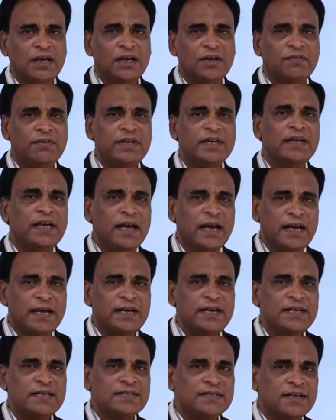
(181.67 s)
allowing
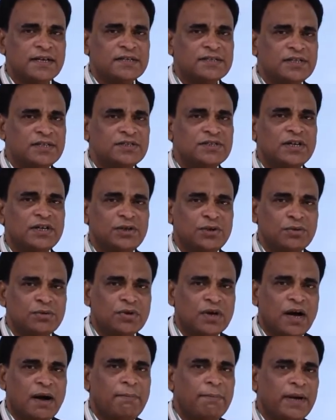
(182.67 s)
any search engine to
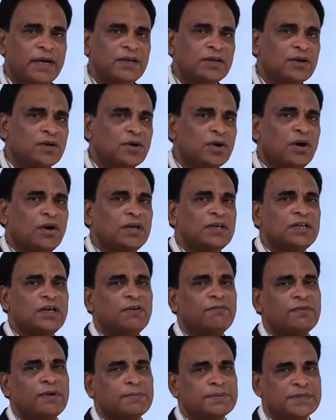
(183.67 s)
come and crawl
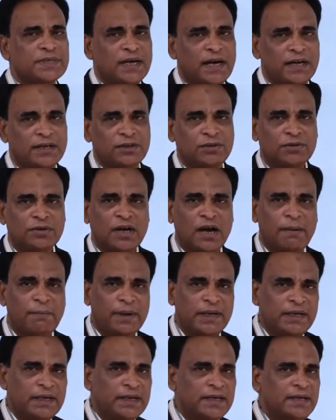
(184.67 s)
your website to come
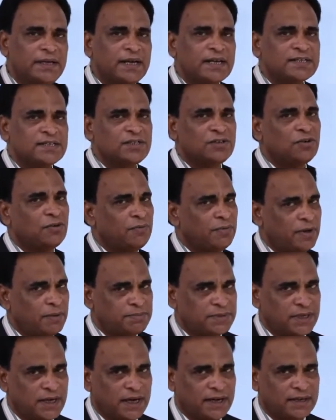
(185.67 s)
and index your
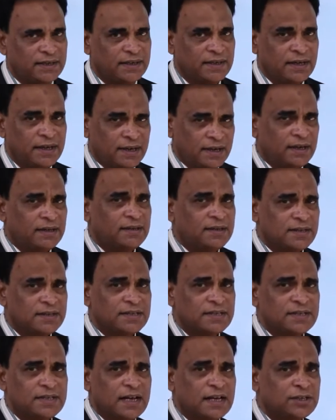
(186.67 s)
website
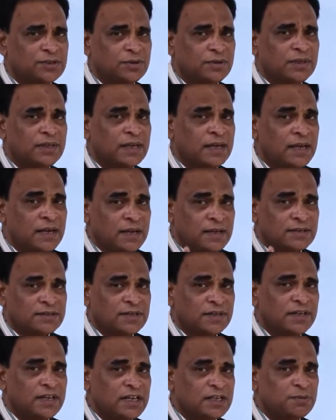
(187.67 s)
this is actually a
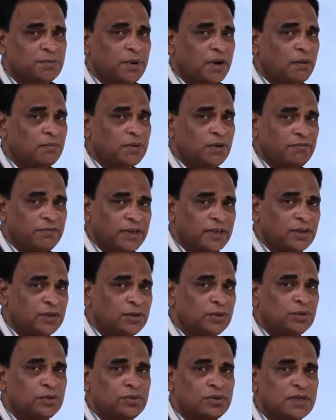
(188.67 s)
serious problem when you
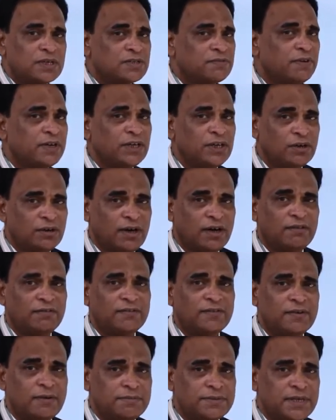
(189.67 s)
do this. When you have
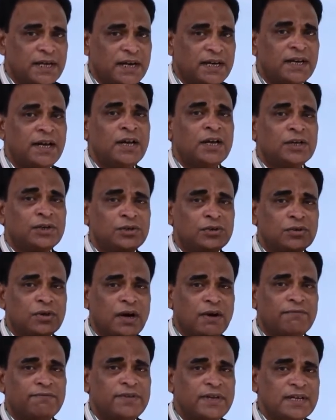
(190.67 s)
a website, you
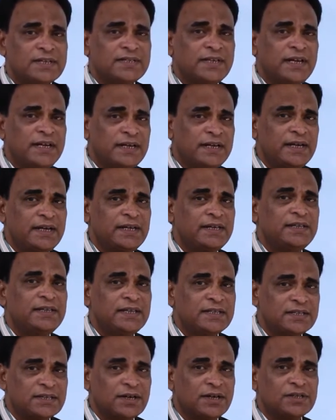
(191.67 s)
obviously need
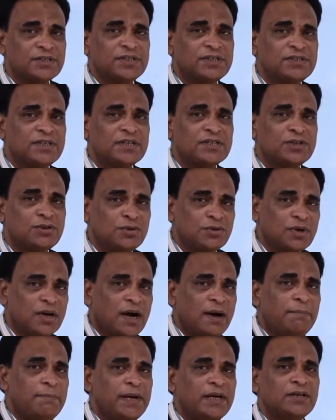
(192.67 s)
the search engines to
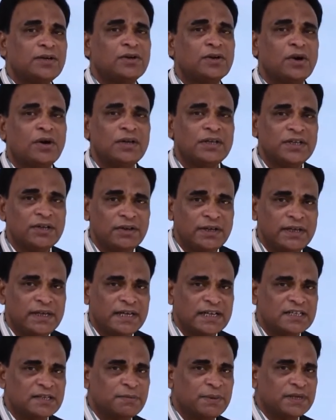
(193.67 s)
come and crawl your
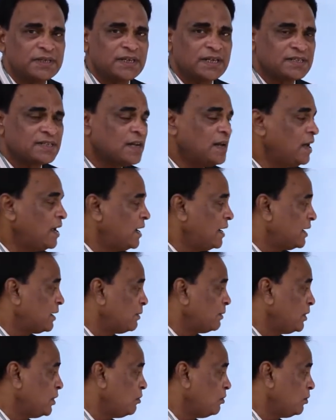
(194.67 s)
index pages.
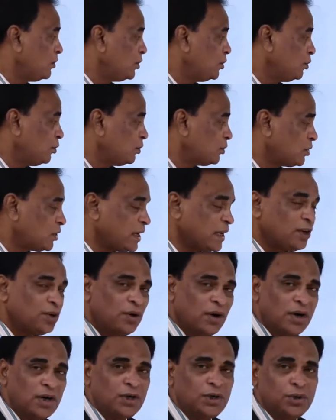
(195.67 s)
You, you
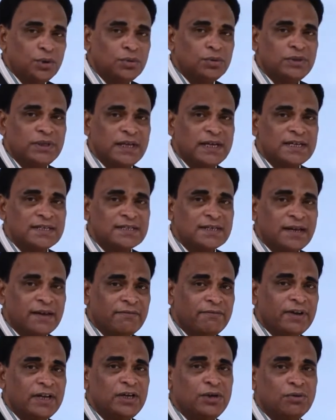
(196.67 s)
cannot do this
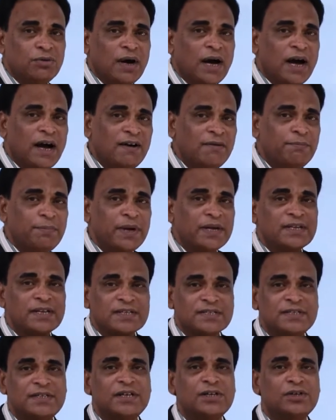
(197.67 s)
when you have
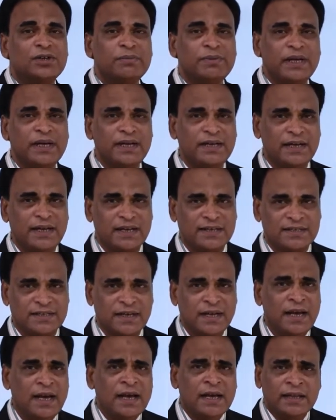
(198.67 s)
pages need to be indexed.
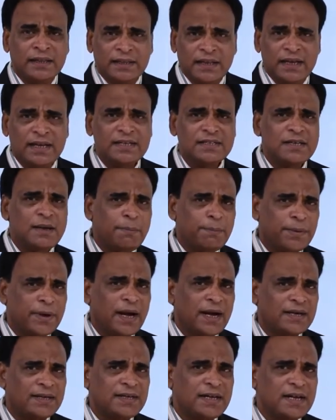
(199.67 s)
There is a
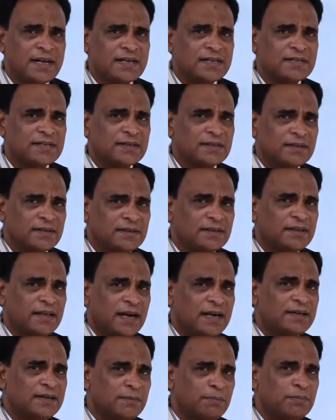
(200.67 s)
practice
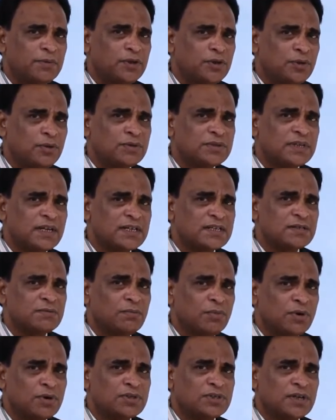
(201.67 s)
that users,
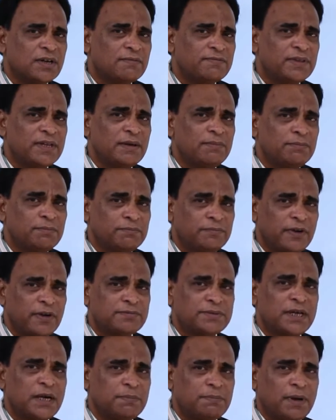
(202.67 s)
most of them
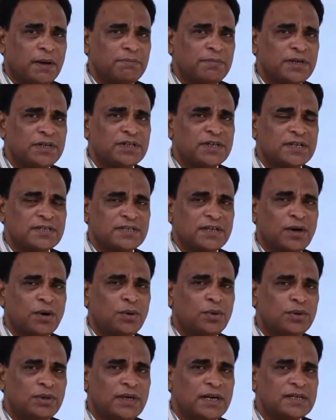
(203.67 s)
website publishers,
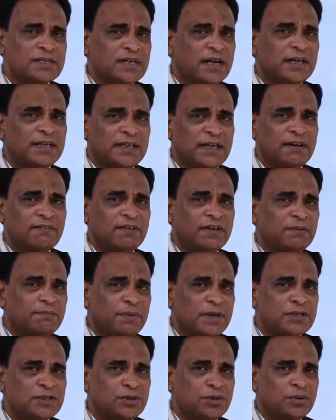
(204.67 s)
owners or
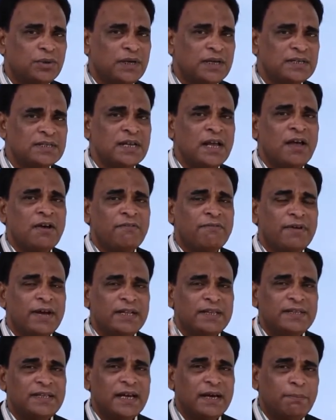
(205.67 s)
developers do is
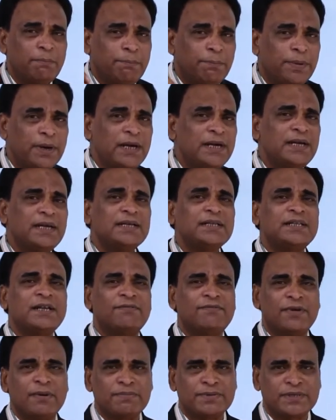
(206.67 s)
when they are building the
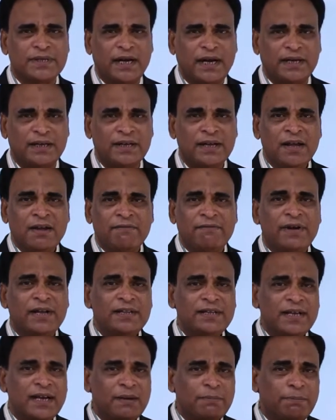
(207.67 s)
website.
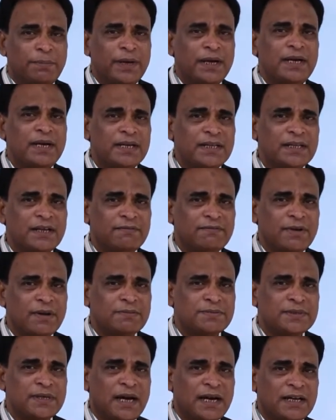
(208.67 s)
When they are building the
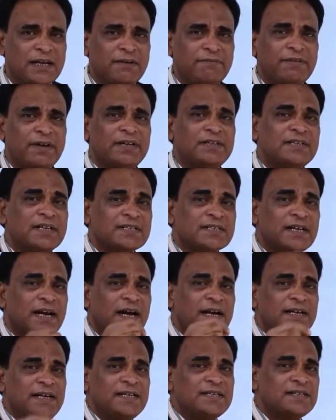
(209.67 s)
website and when the
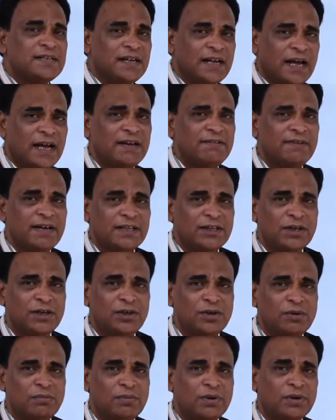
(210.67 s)
site is live on the
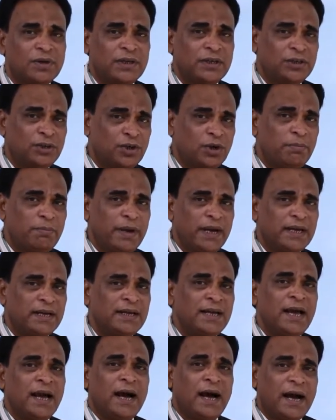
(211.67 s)
domain
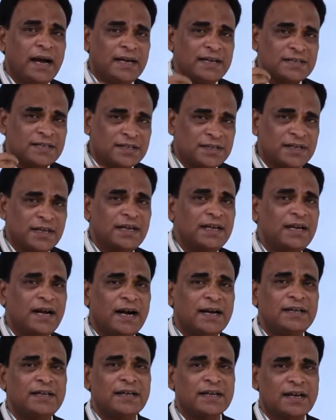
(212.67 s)
and still
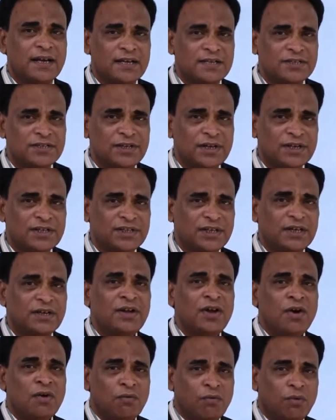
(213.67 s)
under construction,
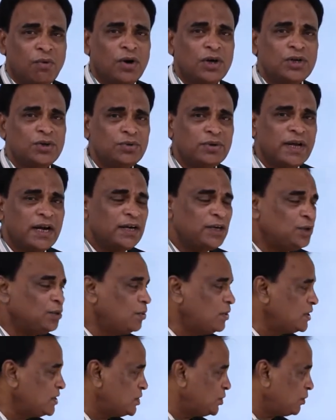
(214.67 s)
what you can
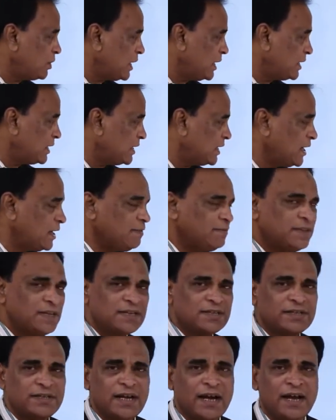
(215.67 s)
do is you can give
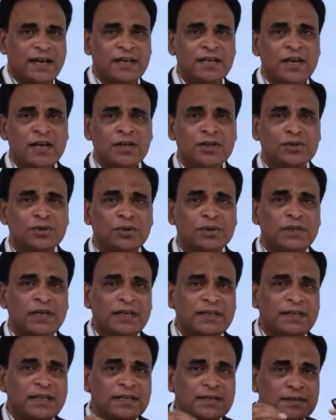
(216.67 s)
this tag so
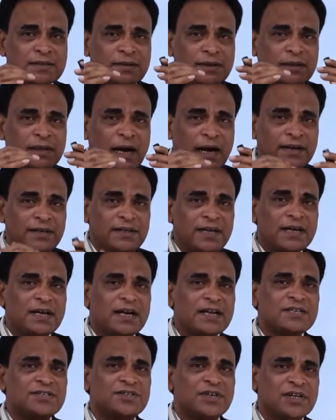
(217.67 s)
that the, the under
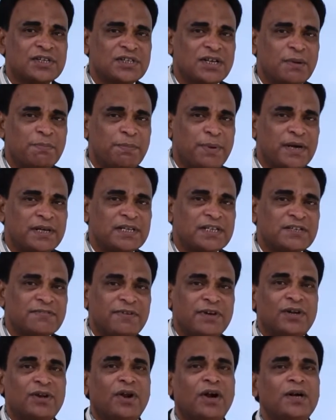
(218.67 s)
construction pages
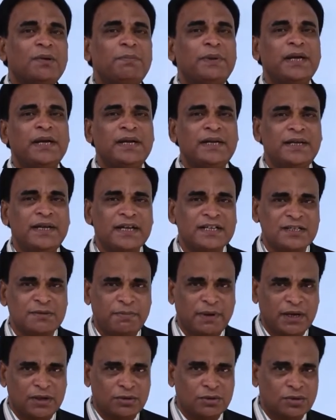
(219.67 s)
will not be indexed
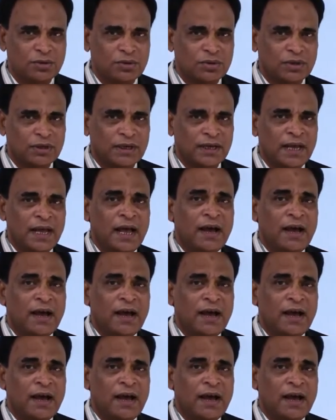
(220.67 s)
by Google.